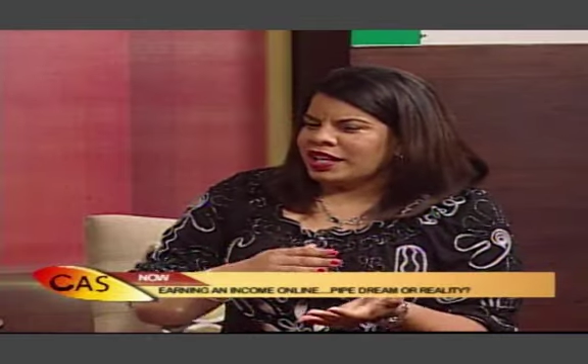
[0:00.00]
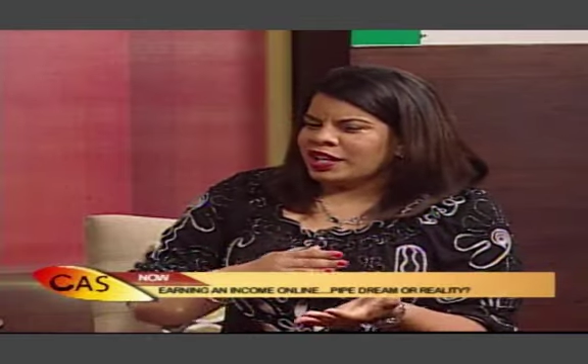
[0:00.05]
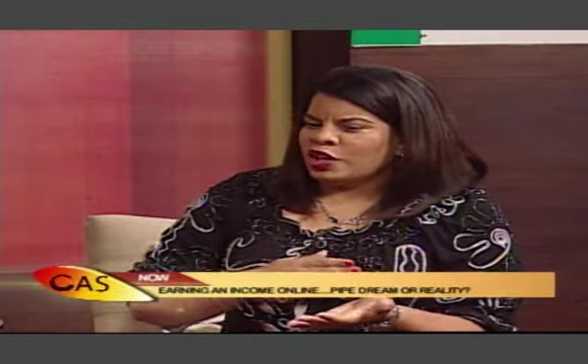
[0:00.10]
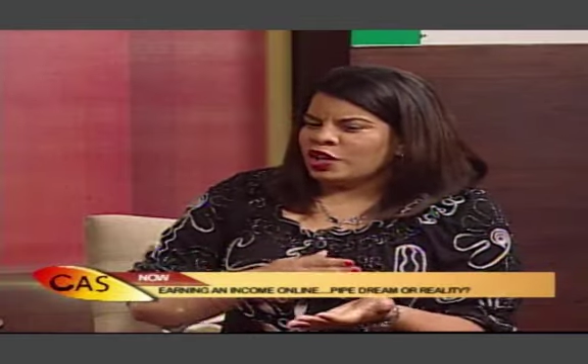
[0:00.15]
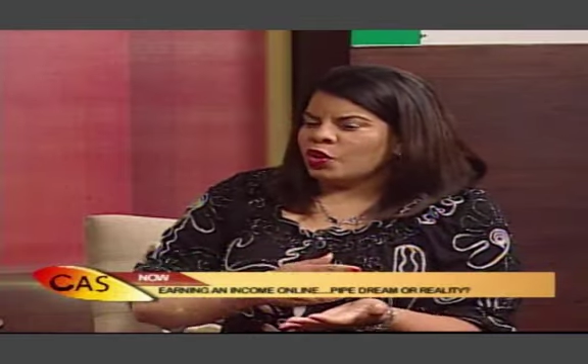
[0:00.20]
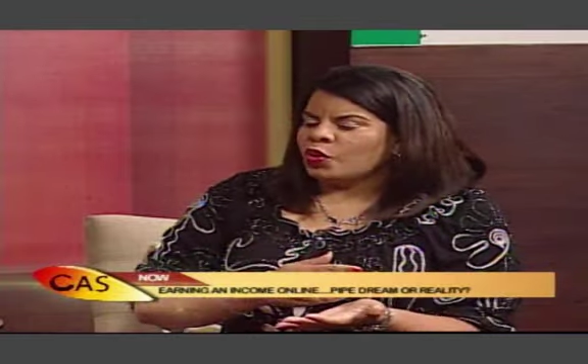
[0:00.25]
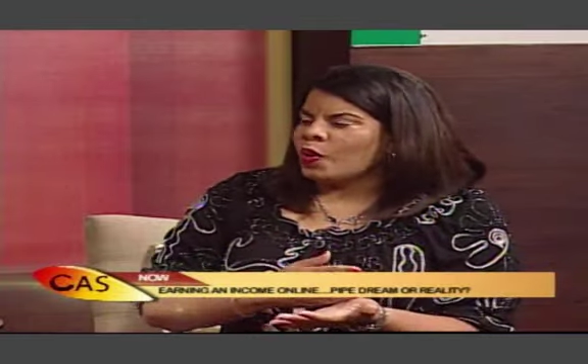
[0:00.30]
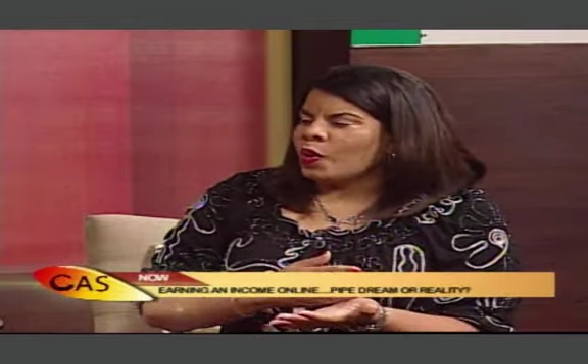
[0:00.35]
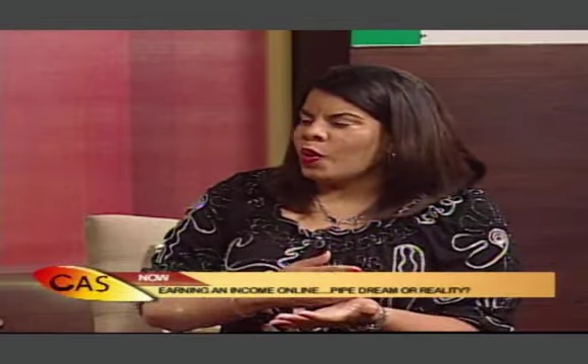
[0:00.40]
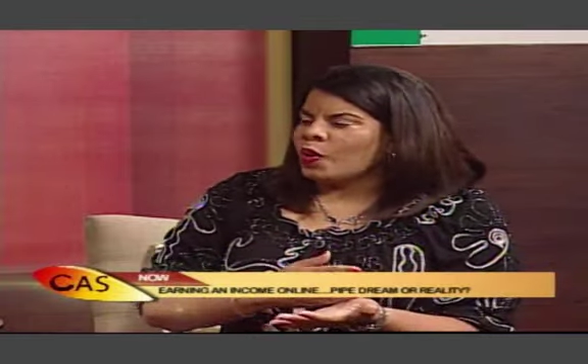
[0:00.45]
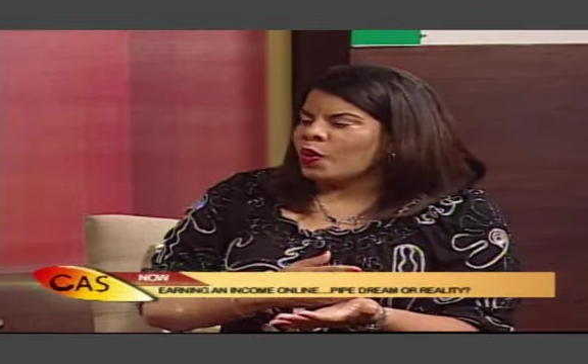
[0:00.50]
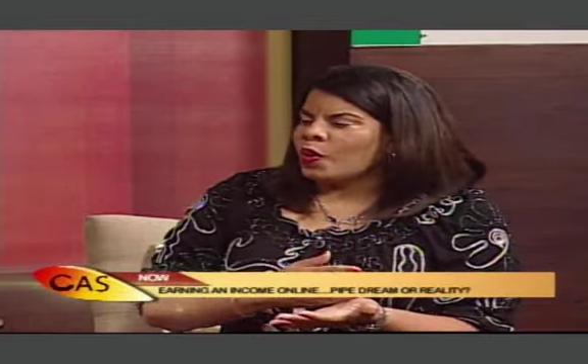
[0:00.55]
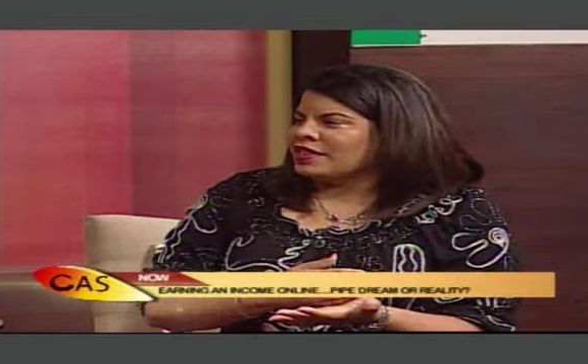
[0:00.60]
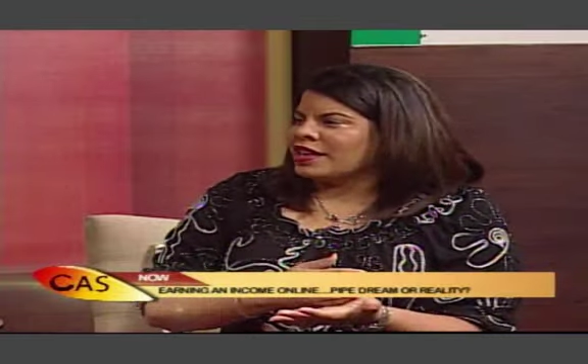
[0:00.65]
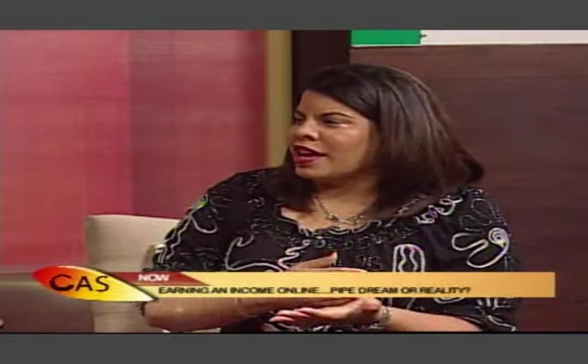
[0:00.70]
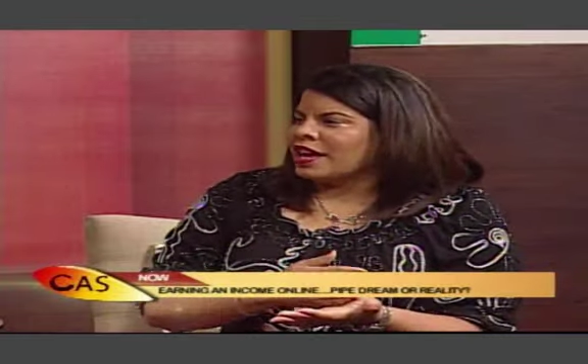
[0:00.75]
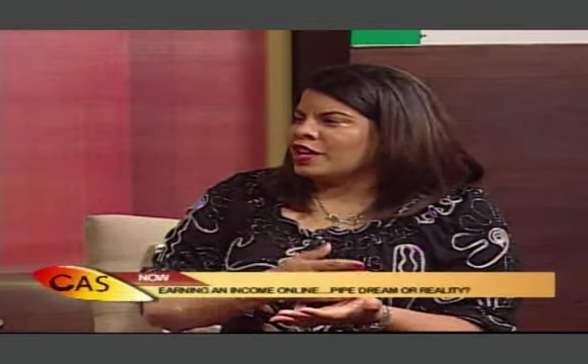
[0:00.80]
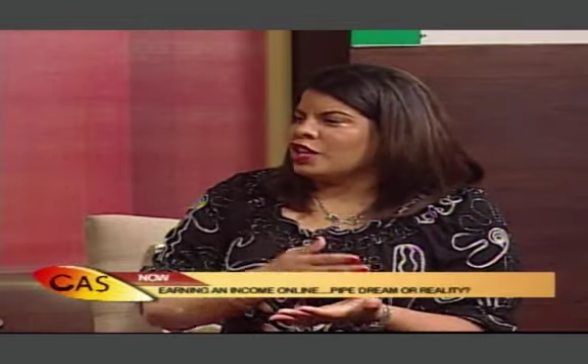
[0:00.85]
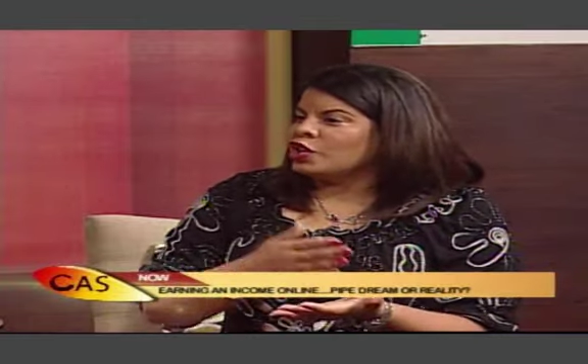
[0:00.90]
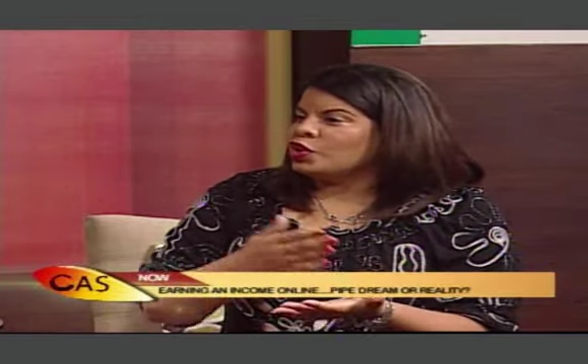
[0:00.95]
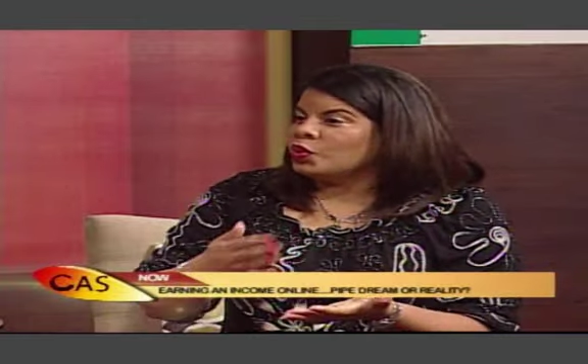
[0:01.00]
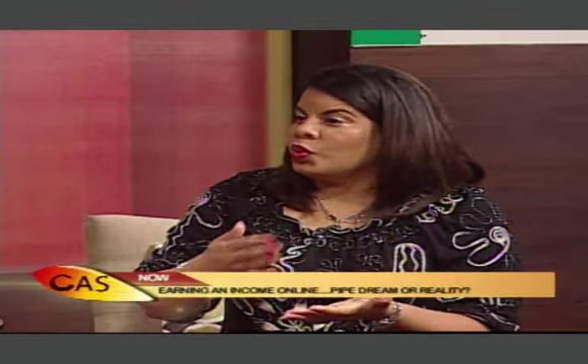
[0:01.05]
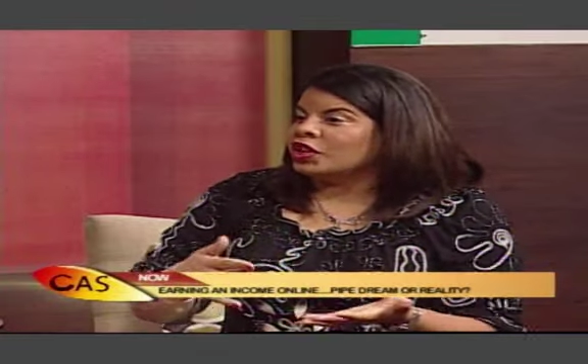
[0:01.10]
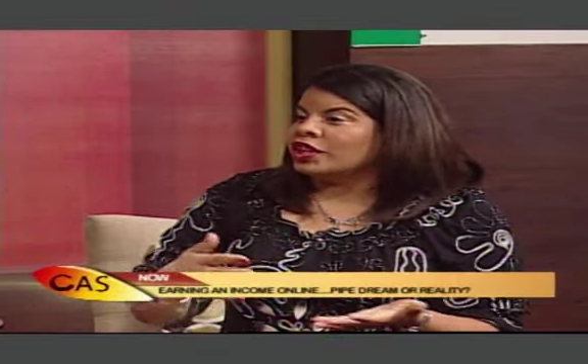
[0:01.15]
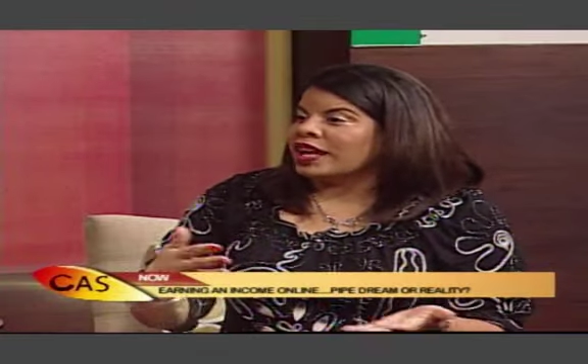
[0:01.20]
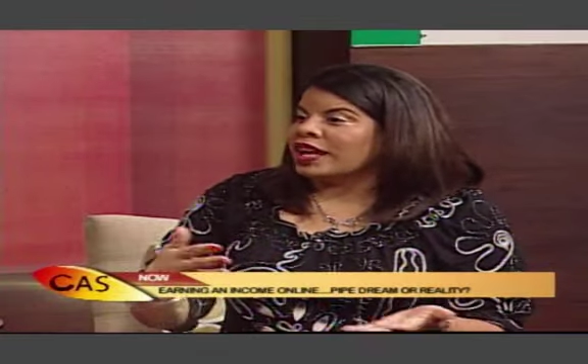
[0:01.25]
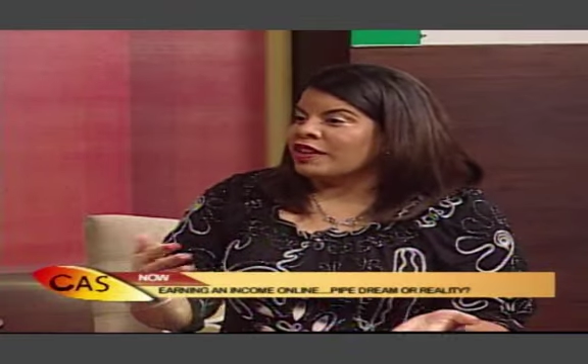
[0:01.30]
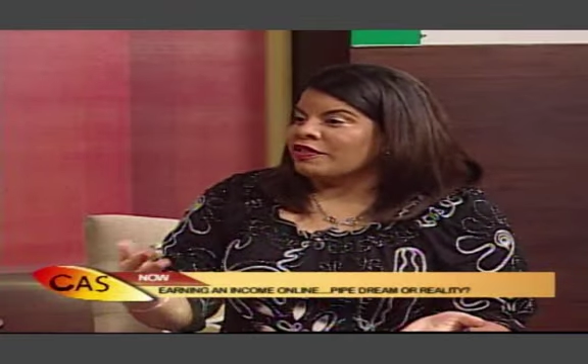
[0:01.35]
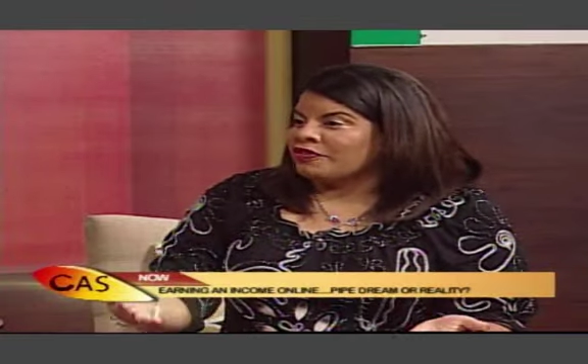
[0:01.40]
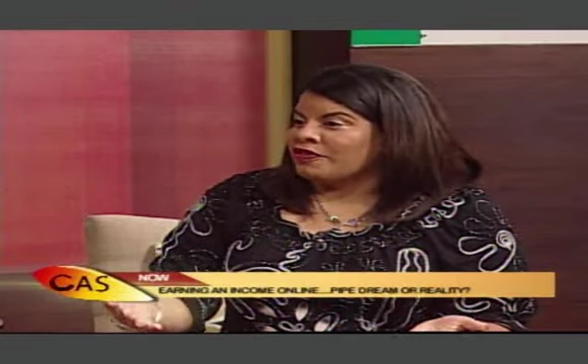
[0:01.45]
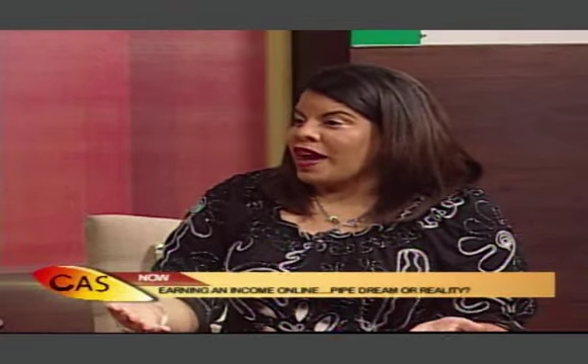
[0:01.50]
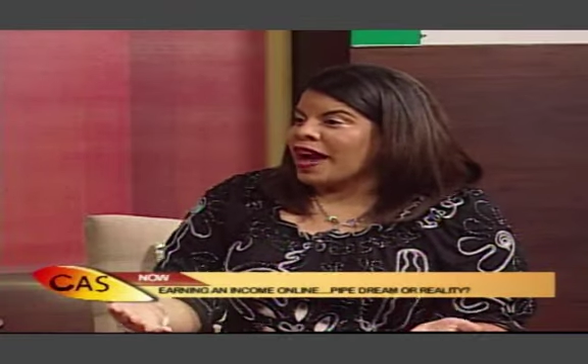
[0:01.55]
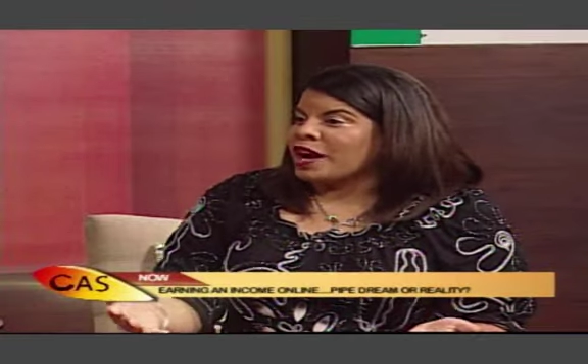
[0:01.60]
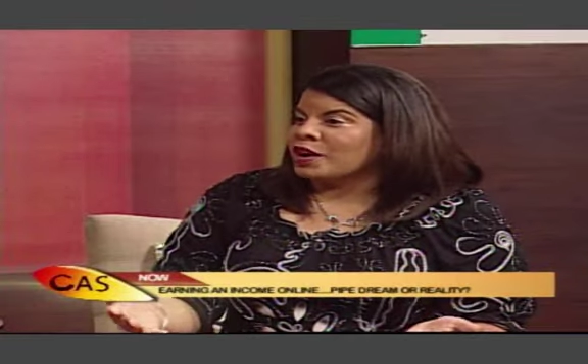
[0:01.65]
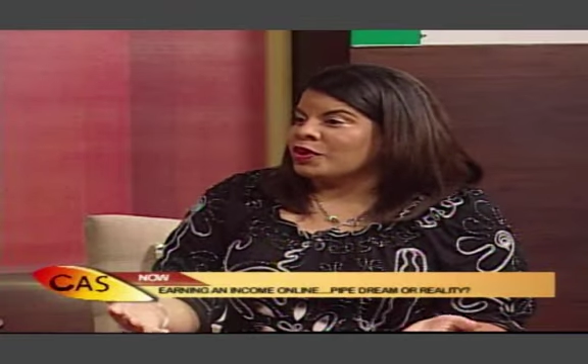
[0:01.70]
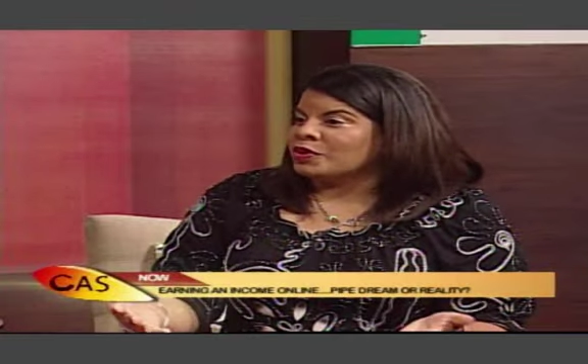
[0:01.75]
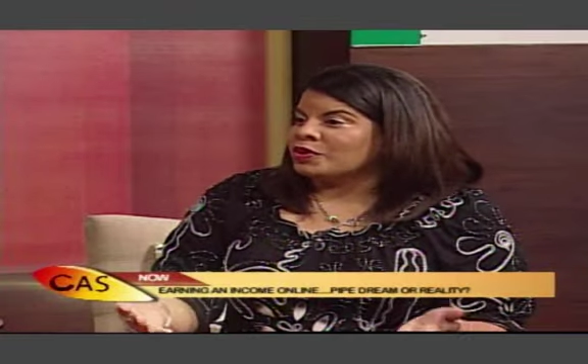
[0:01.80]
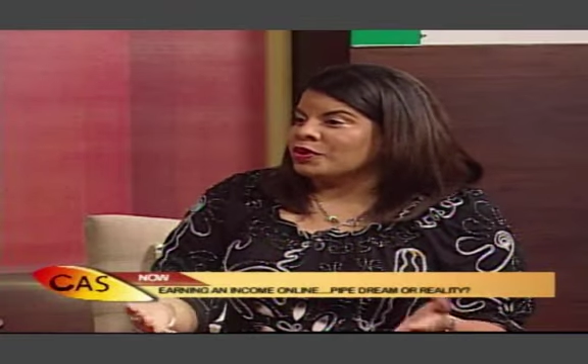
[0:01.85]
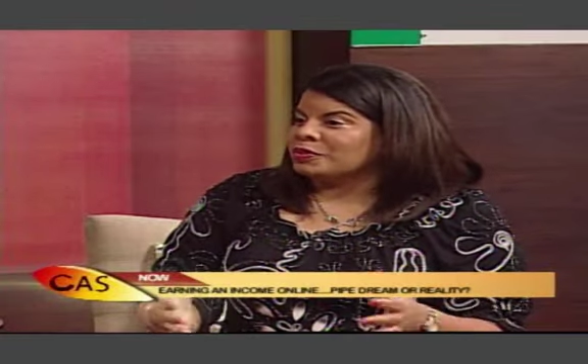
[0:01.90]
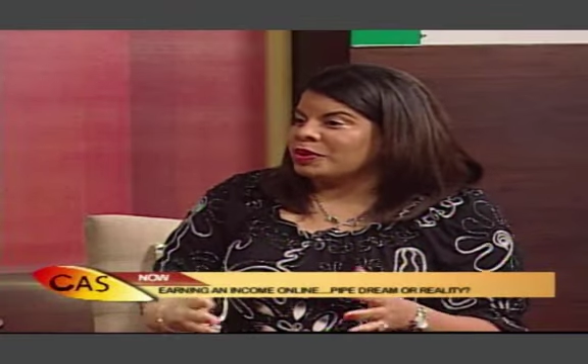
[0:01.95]
in a way that you will get
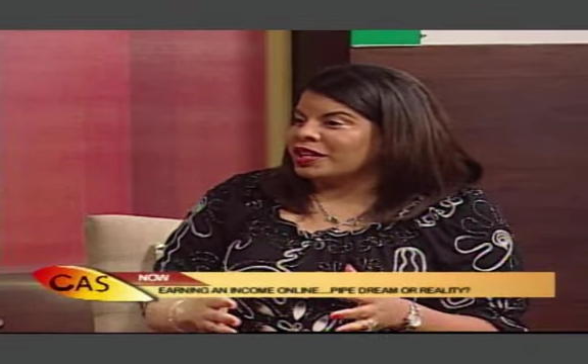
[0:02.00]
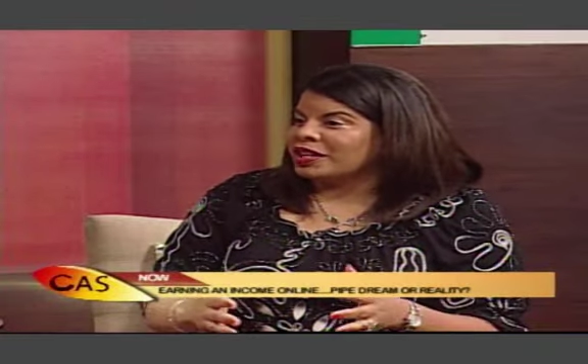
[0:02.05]
found